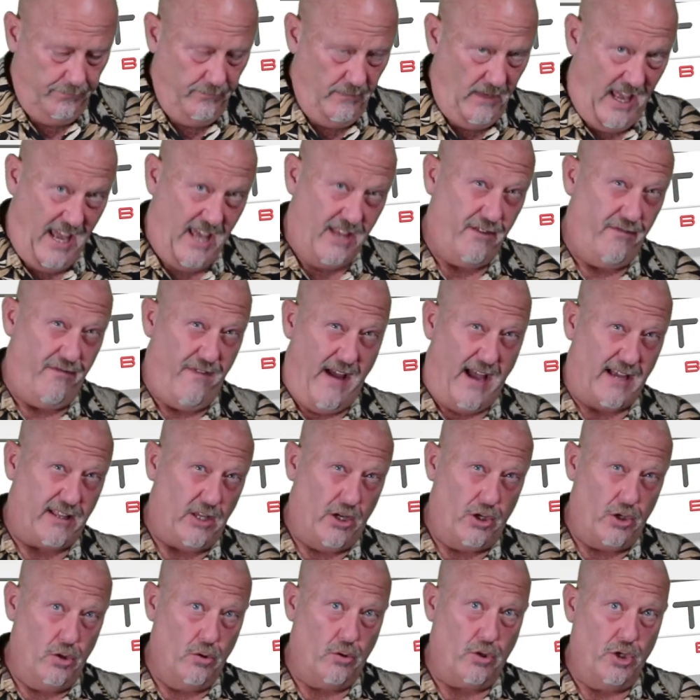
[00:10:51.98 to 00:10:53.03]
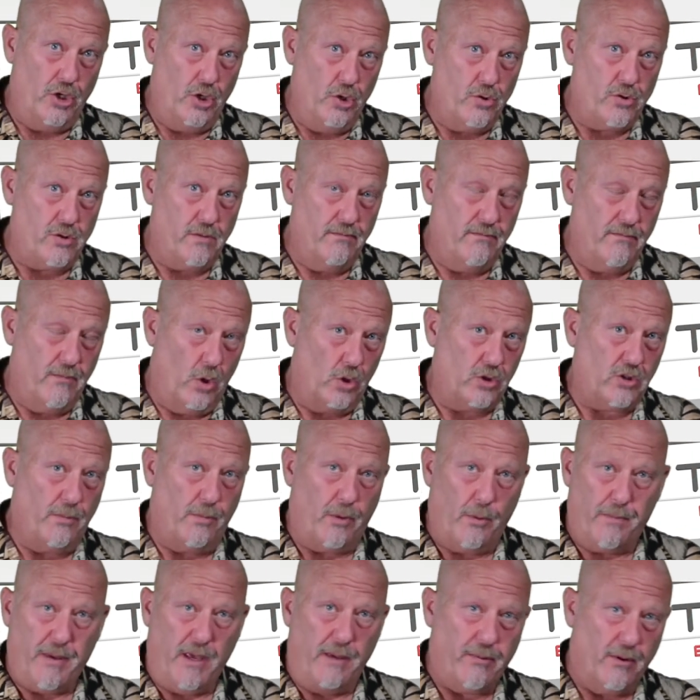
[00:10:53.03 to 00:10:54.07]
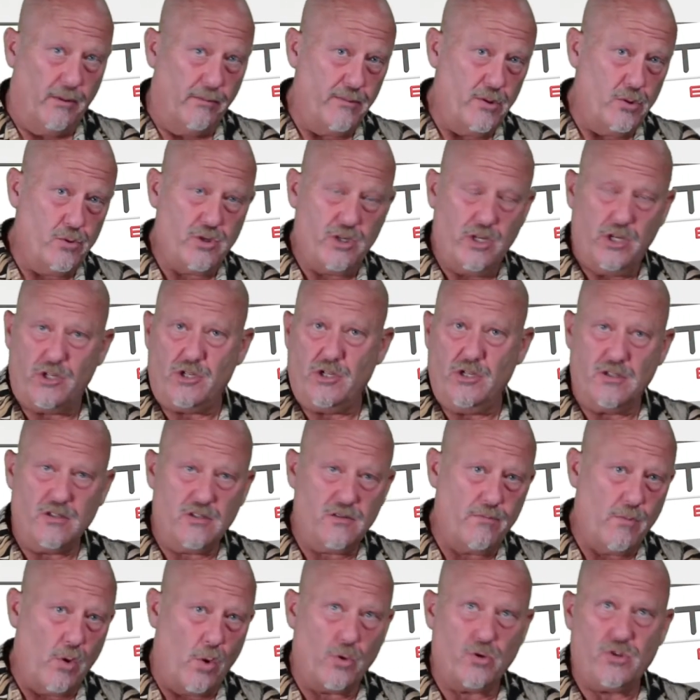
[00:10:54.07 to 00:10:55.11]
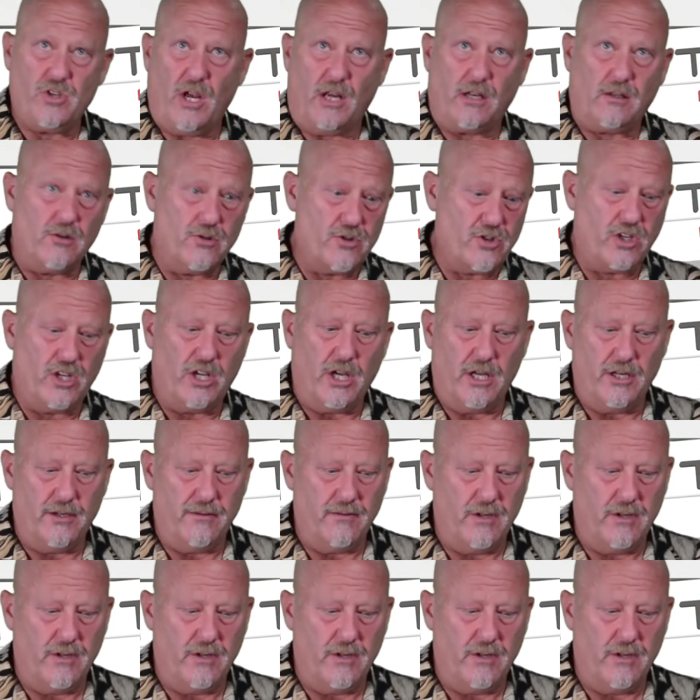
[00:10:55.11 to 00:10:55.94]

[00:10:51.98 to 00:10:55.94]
And the fact that you can use them, multiple people, musicians, motorcyclists, gun